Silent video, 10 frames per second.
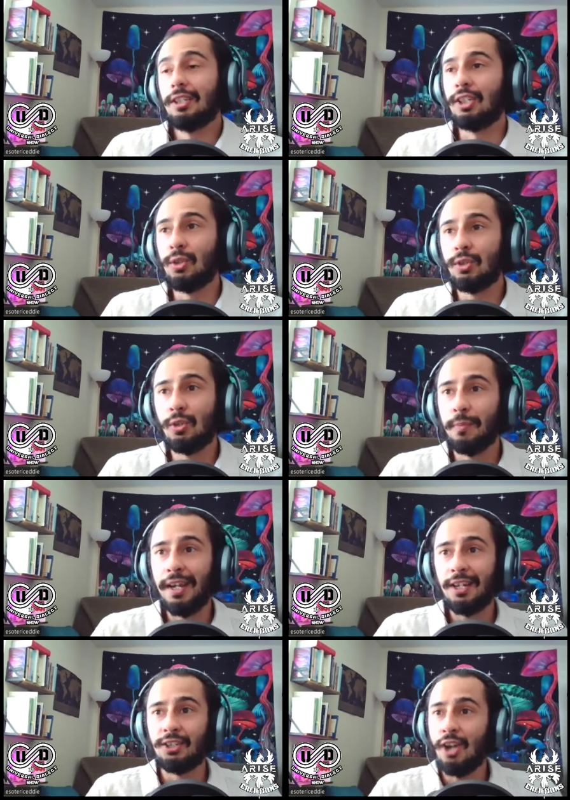The YouTube
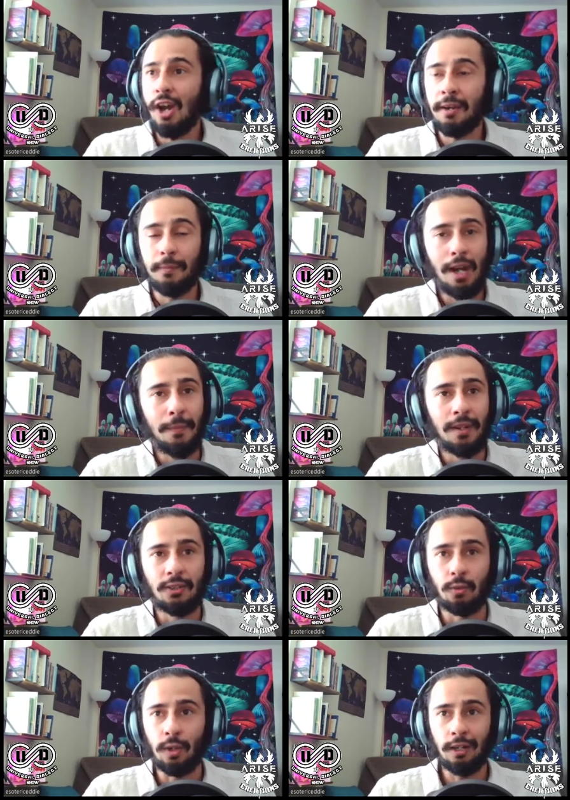page is on and popping
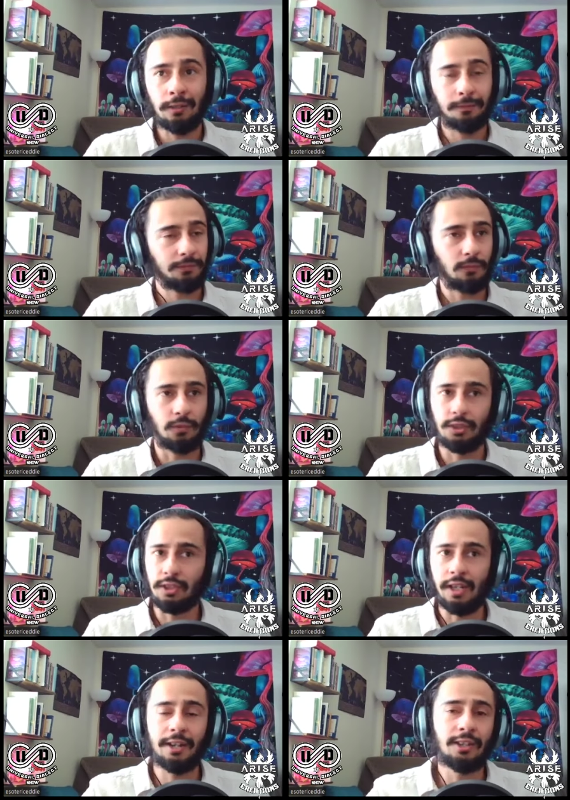as well. Just
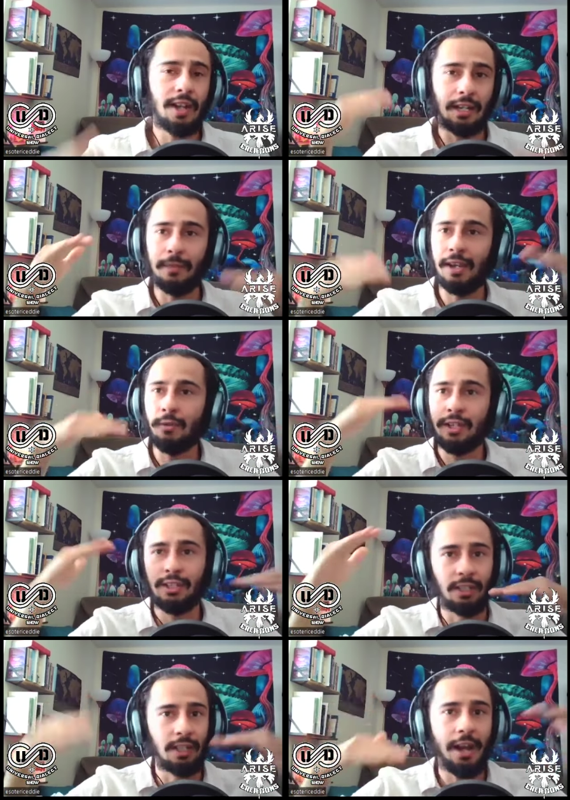a lot of
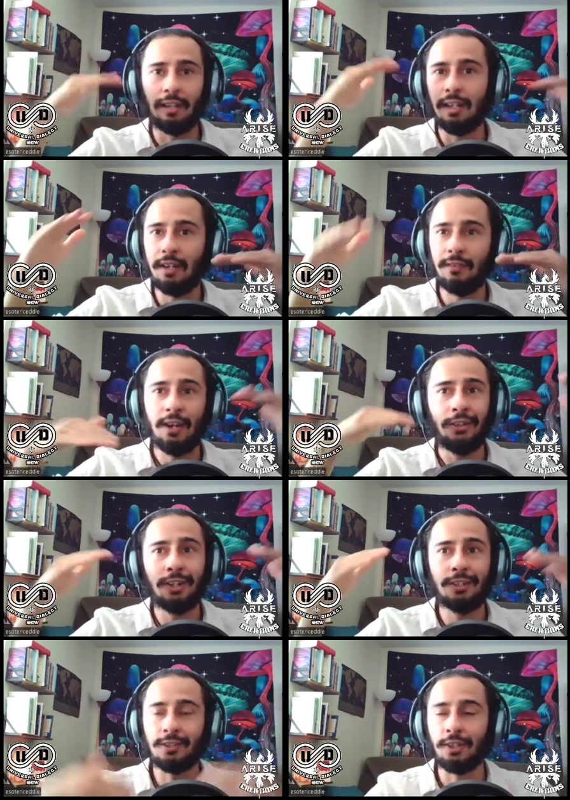documentaries and a lot of love on
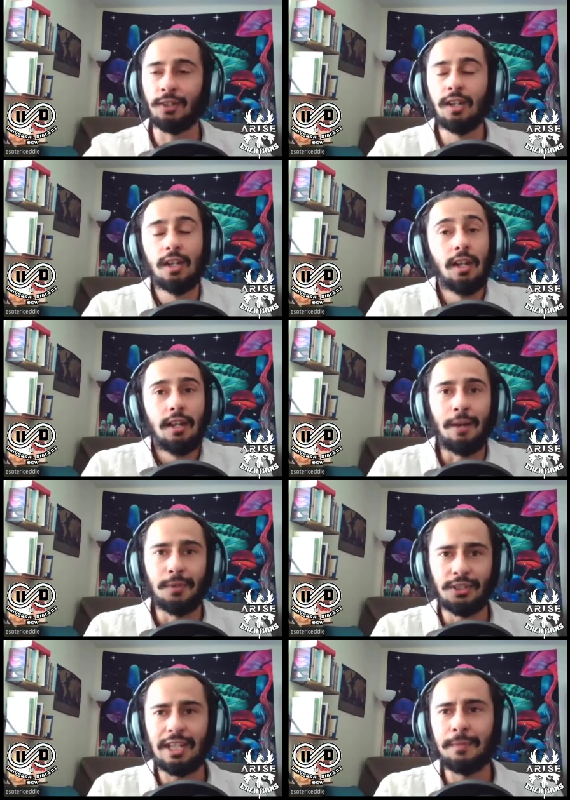there. So I'm
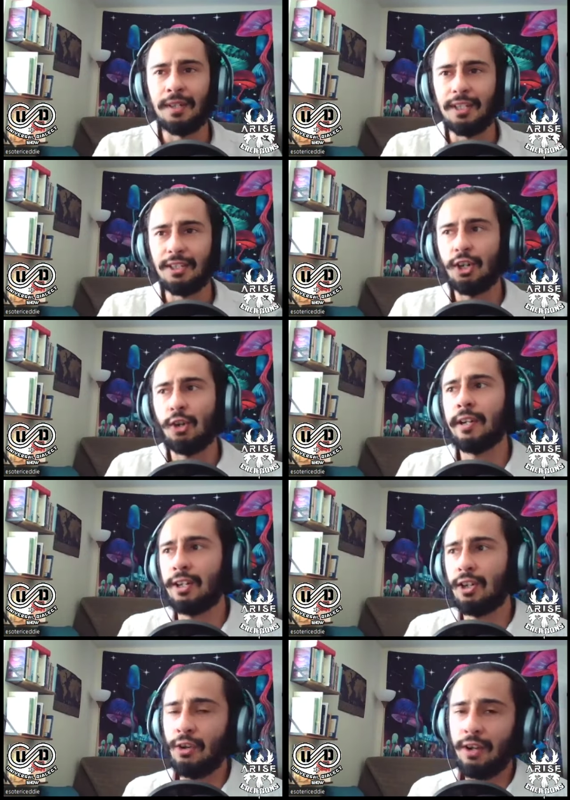just keeping this current
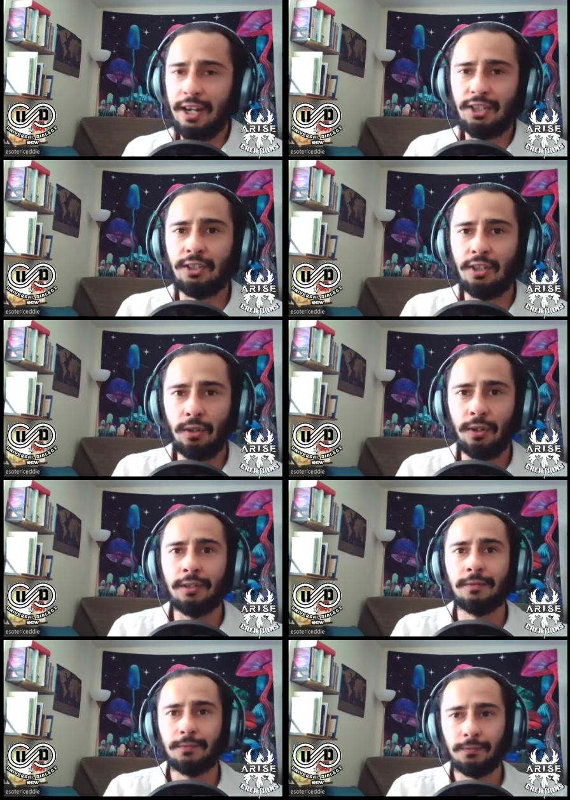incarnation going.